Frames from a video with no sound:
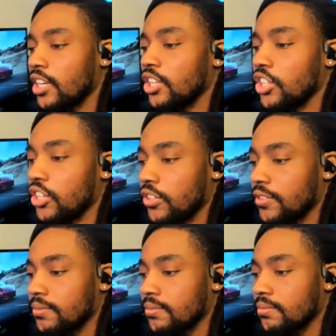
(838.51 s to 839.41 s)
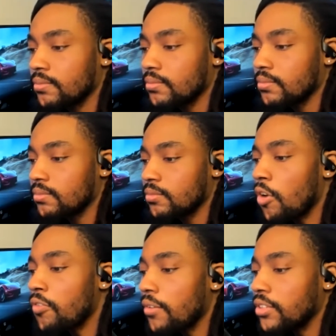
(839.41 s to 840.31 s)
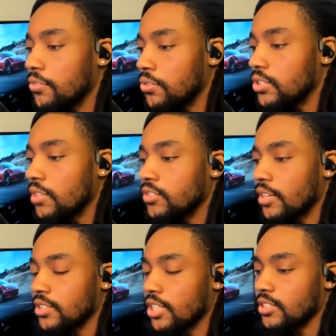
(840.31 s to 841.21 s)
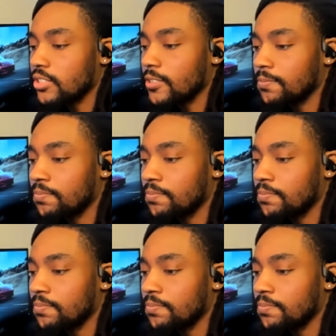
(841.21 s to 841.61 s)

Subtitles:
a year of having a full self-driving Tesla.